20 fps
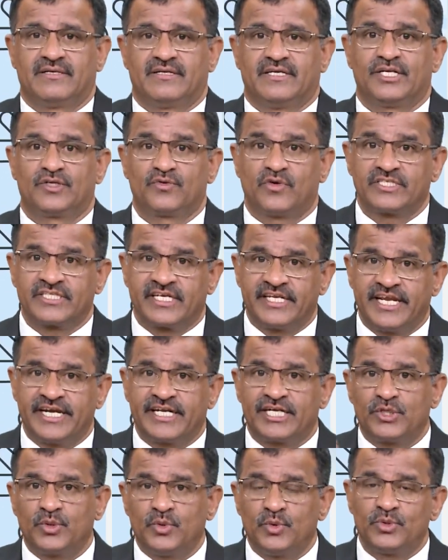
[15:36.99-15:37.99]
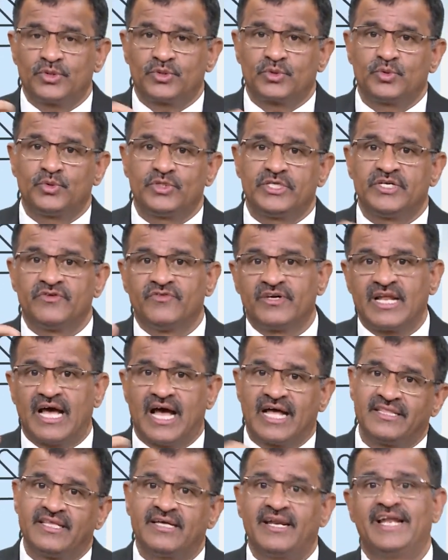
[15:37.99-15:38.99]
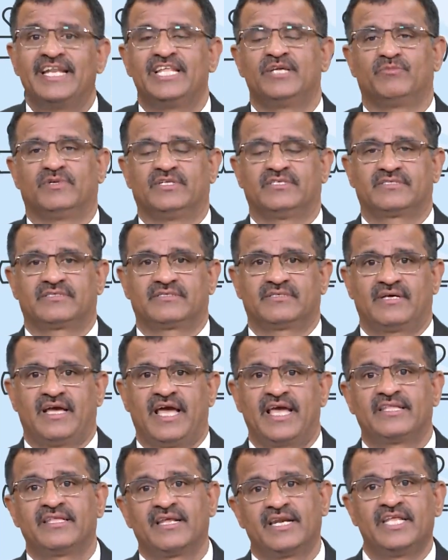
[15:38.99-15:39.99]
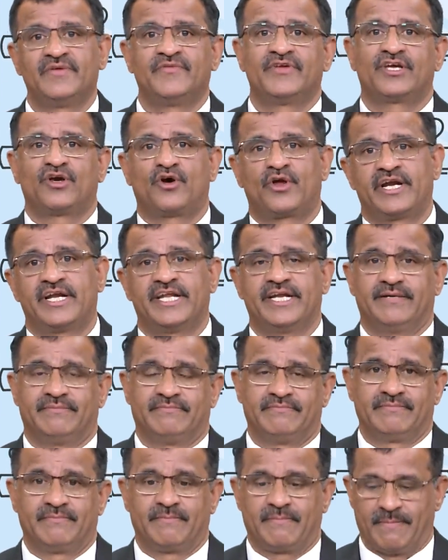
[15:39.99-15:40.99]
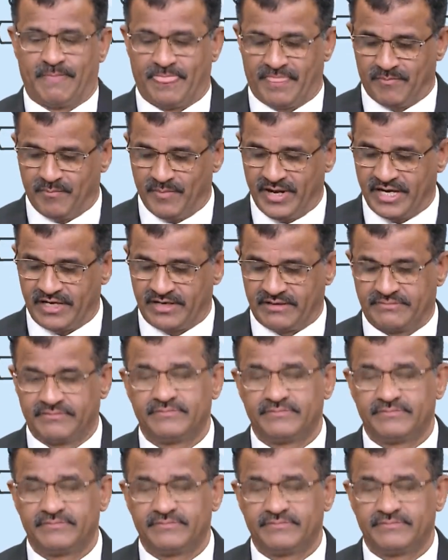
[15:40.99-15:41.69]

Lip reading: it was related to even other animals, either living or dead. But